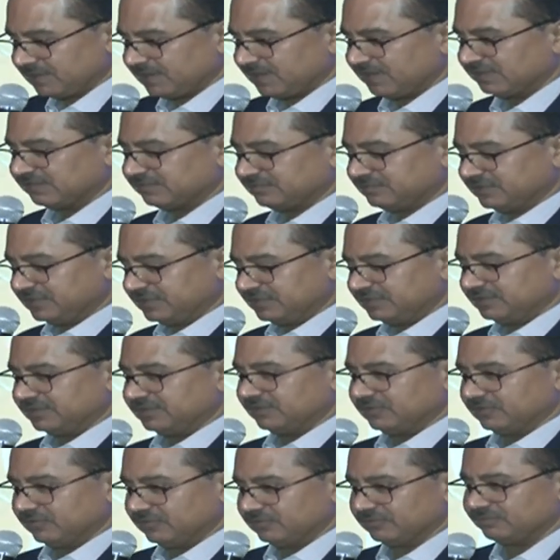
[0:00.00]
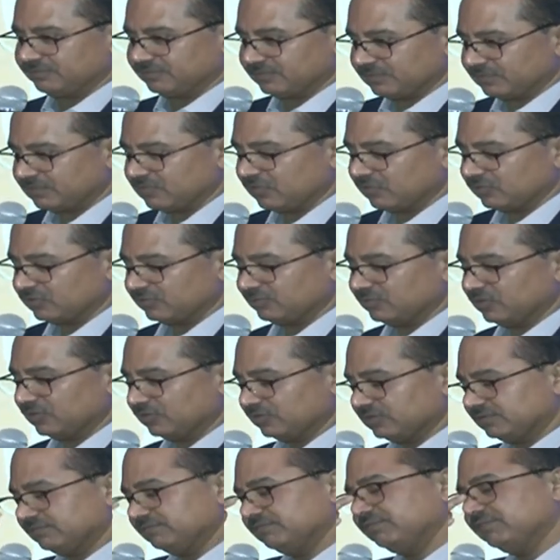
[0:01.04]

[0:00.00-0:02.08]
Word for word: as we you know, thought about